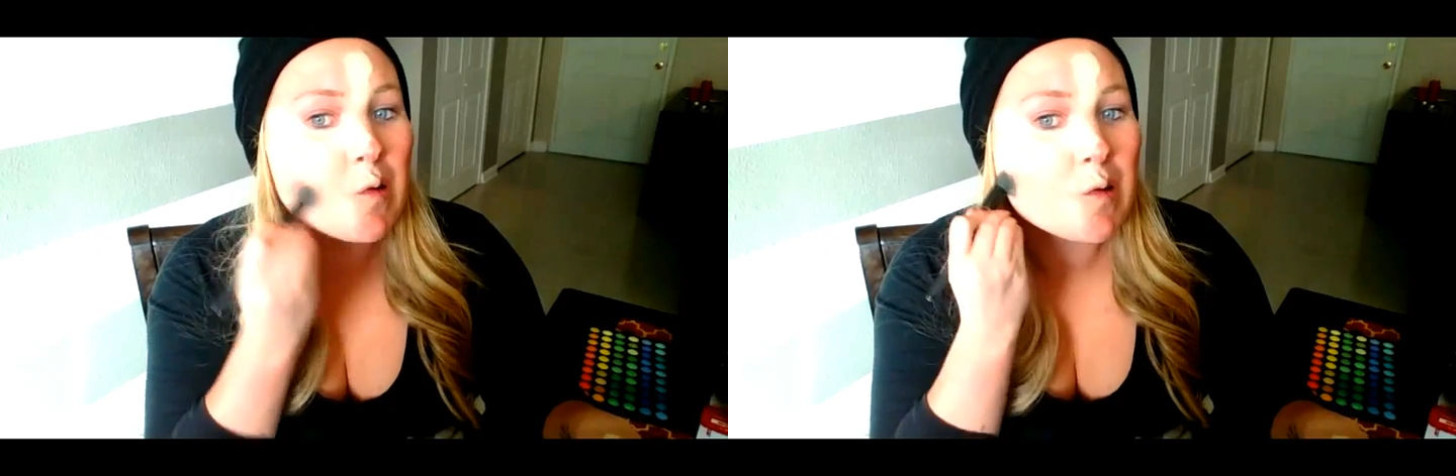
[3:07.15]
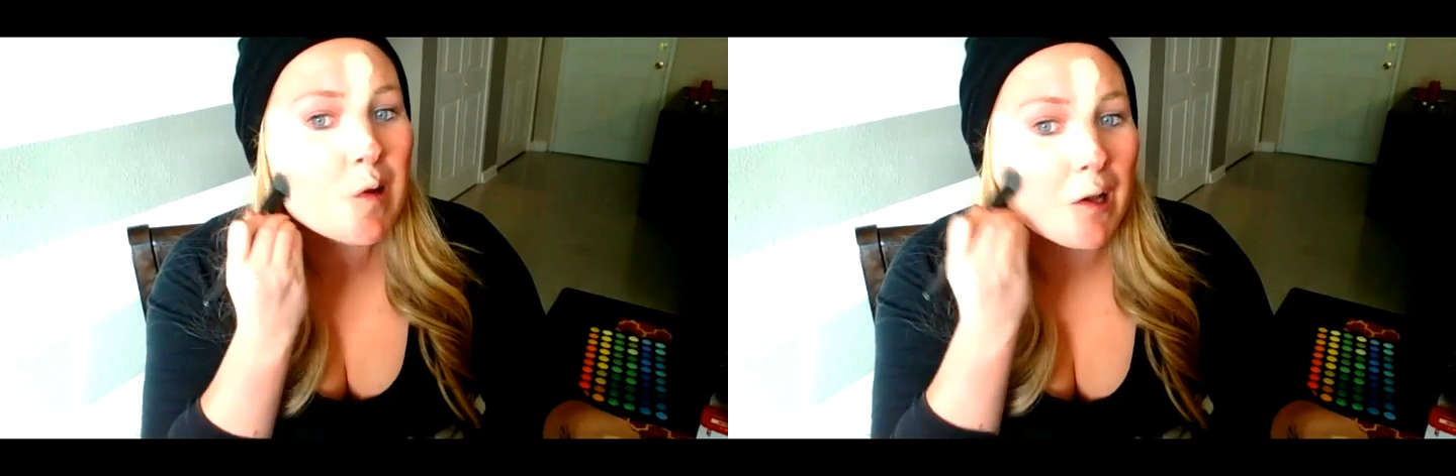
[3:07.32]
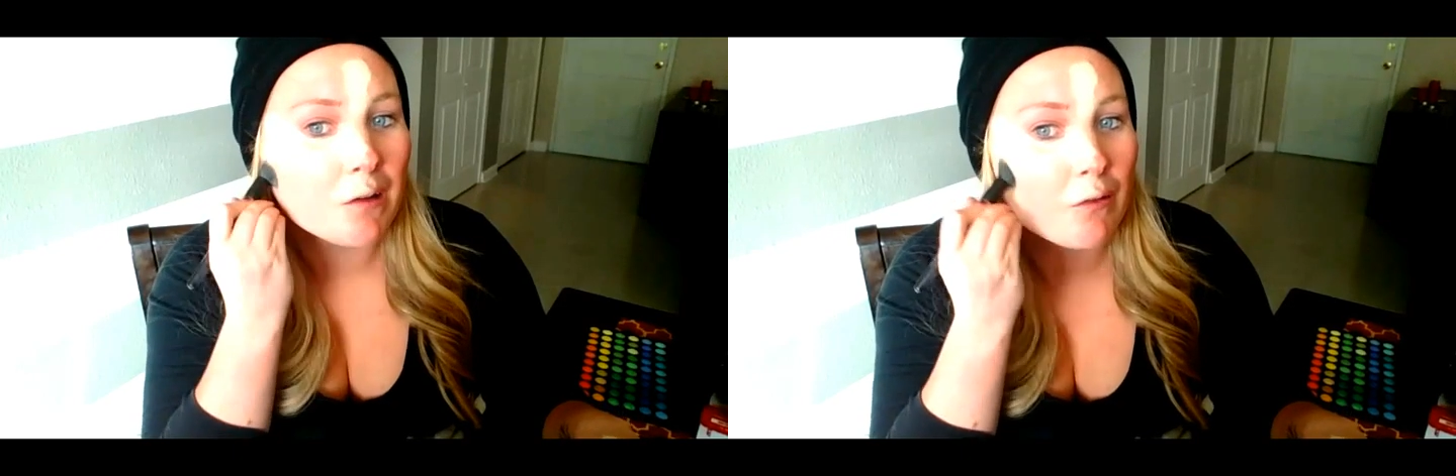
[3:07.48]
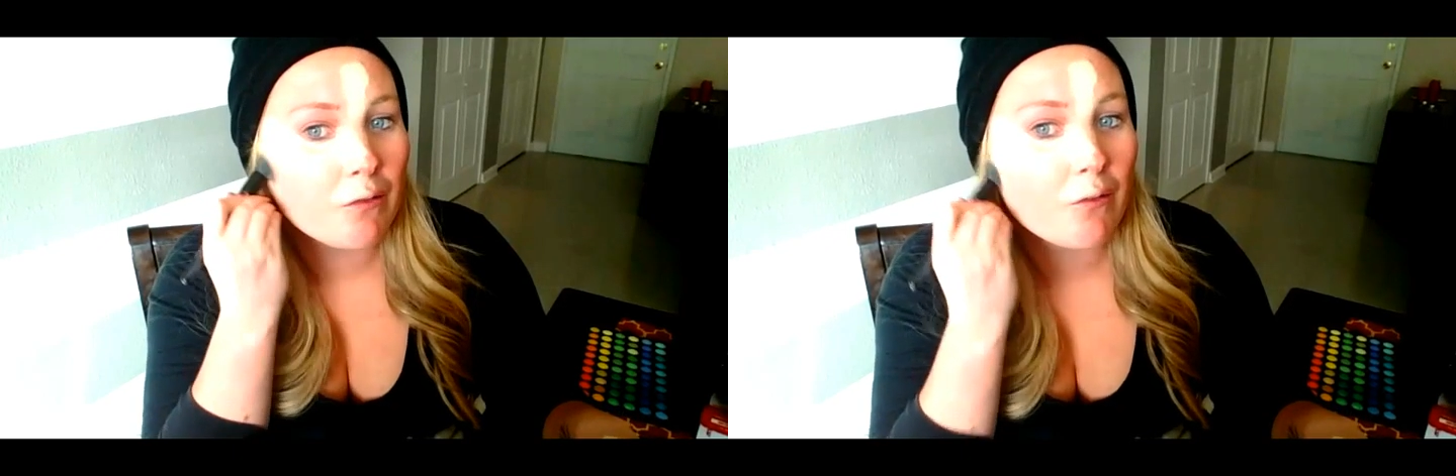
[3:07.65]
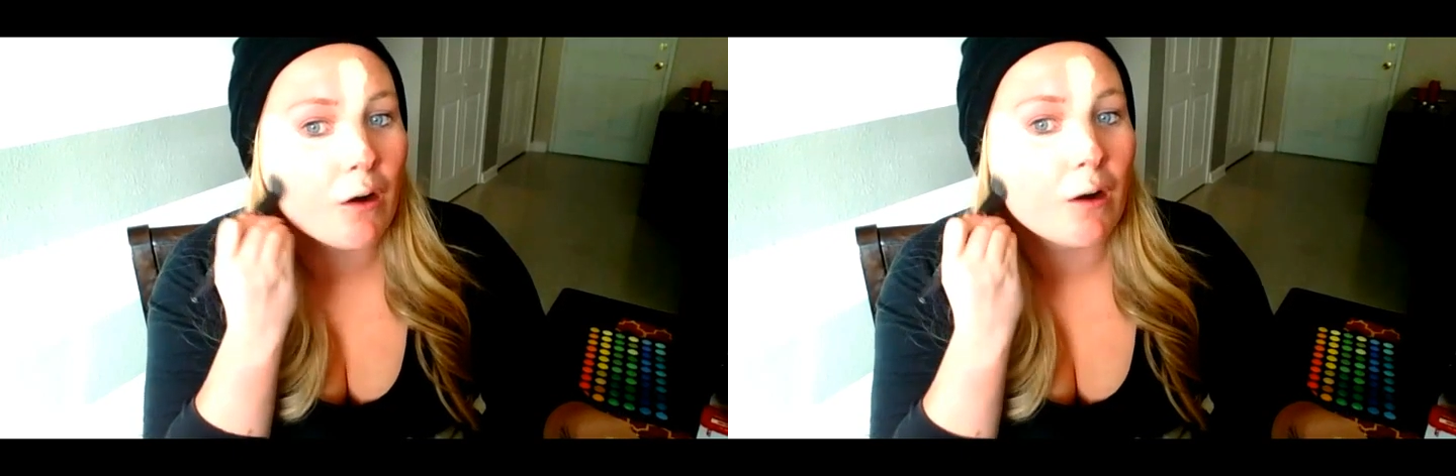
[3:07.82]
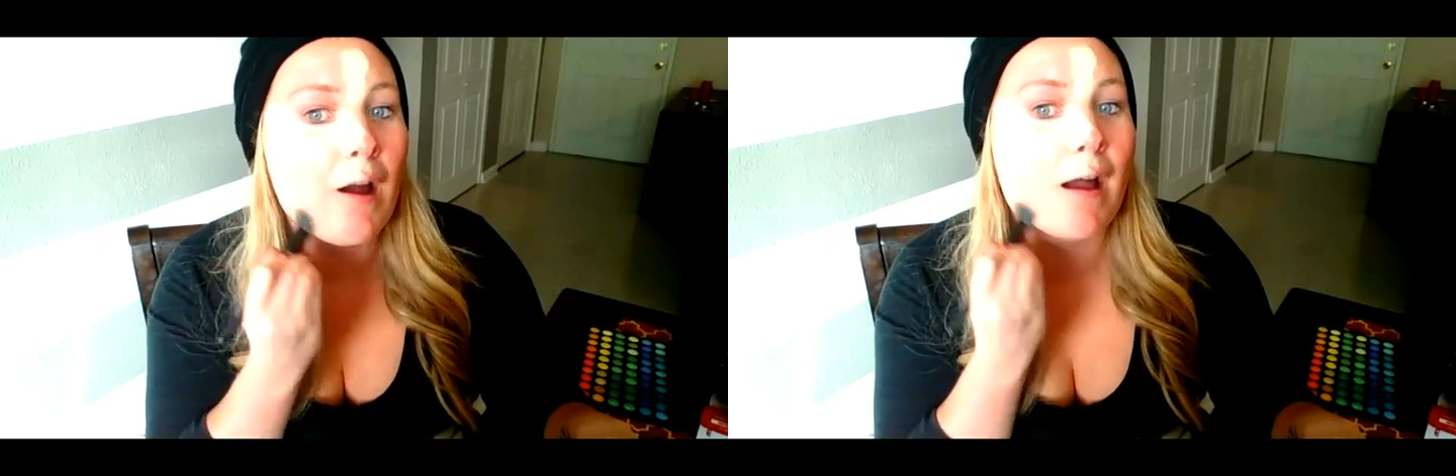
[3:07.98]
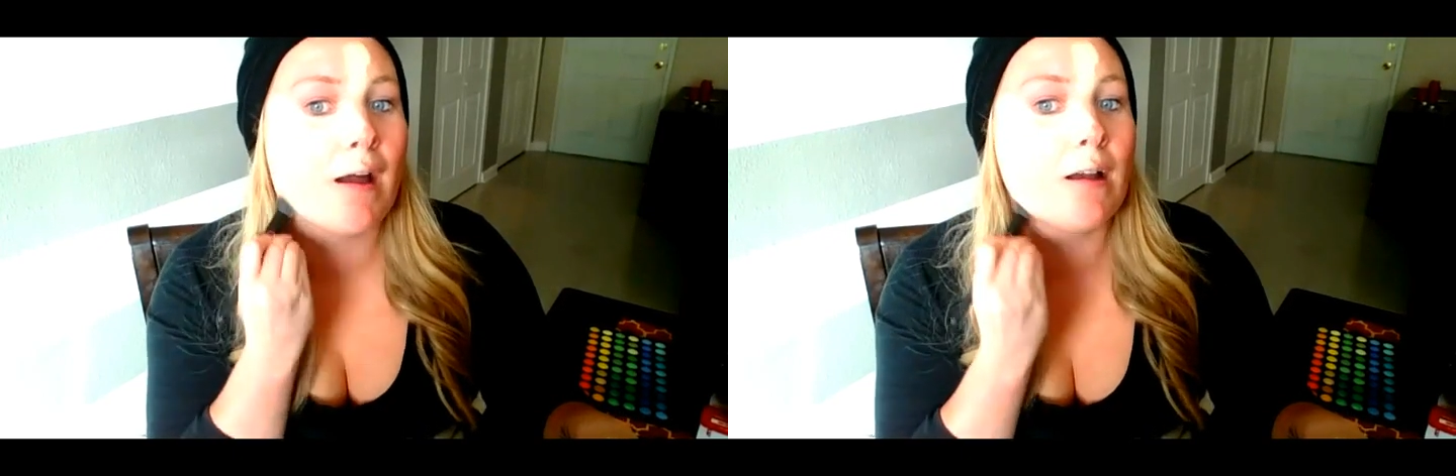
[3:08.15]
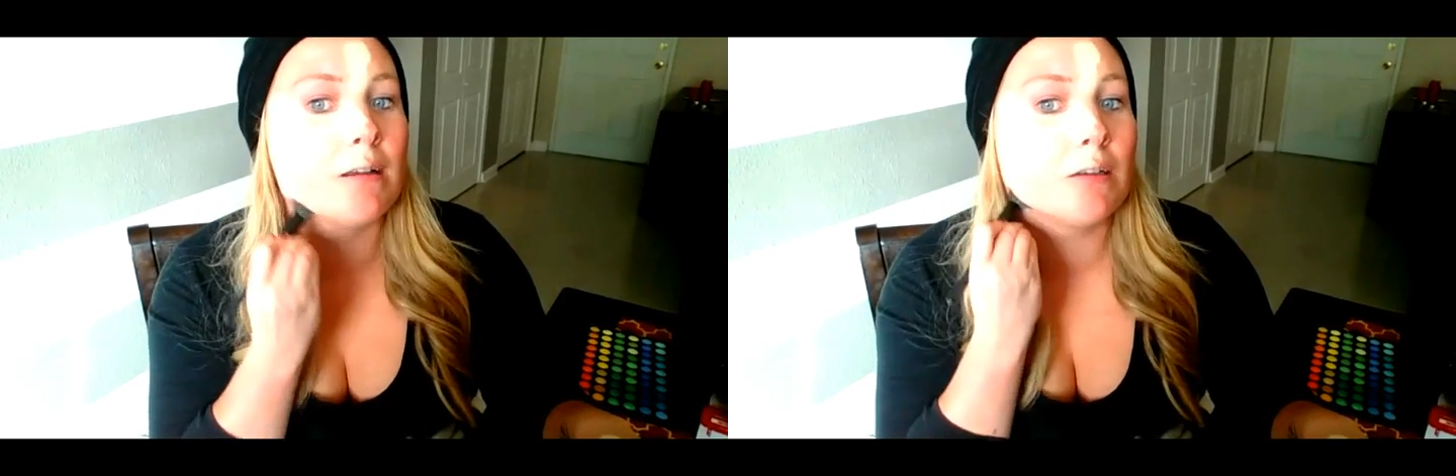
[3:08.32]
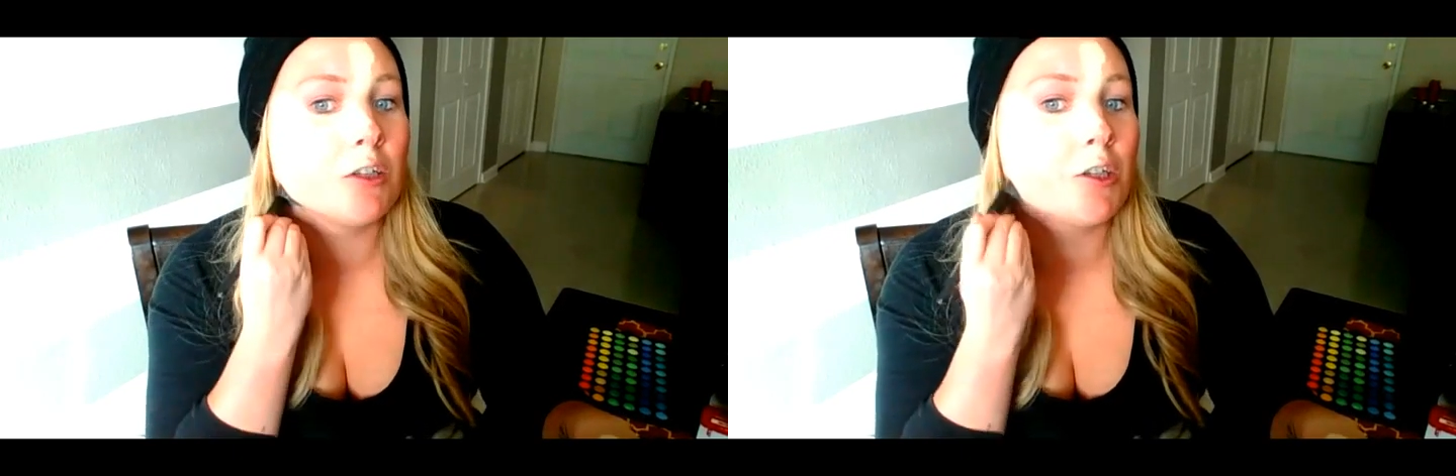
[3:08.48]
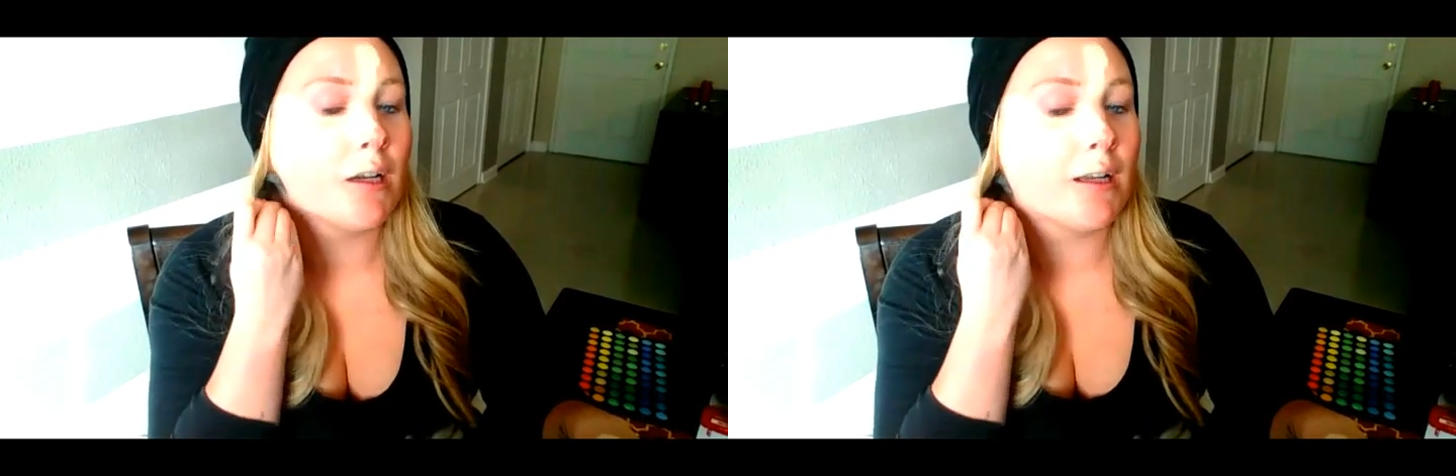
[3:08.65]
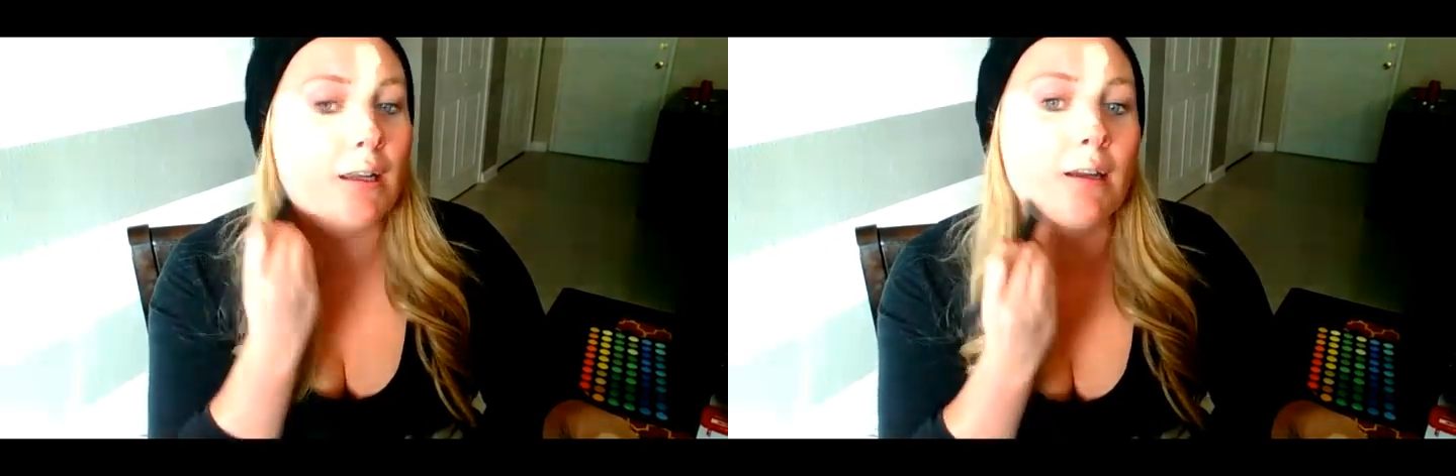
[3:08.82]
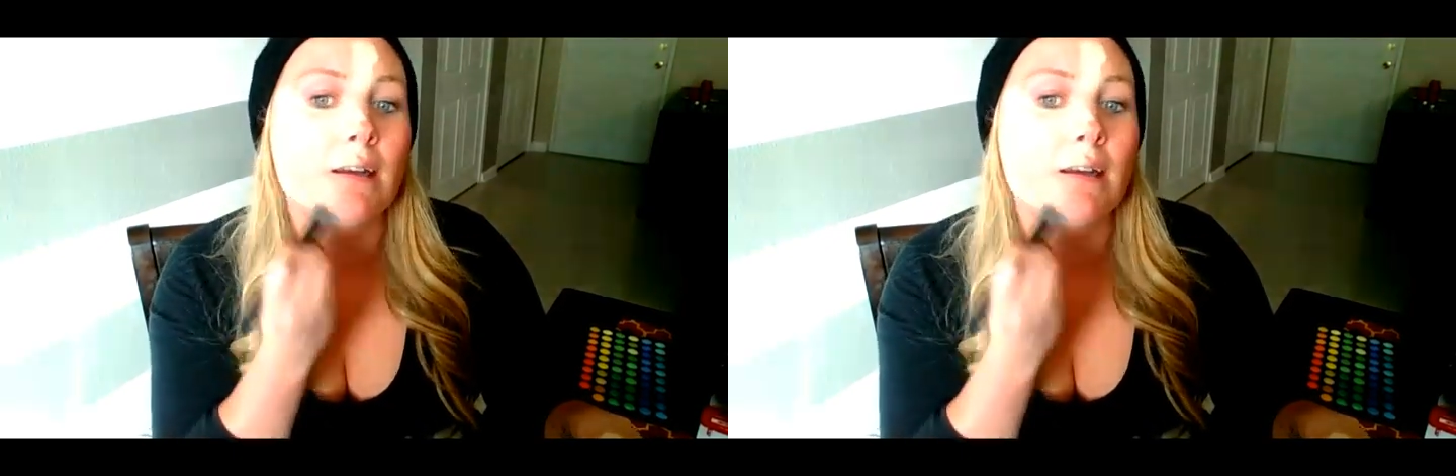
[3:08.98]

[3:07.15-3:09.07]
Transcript: as far as shading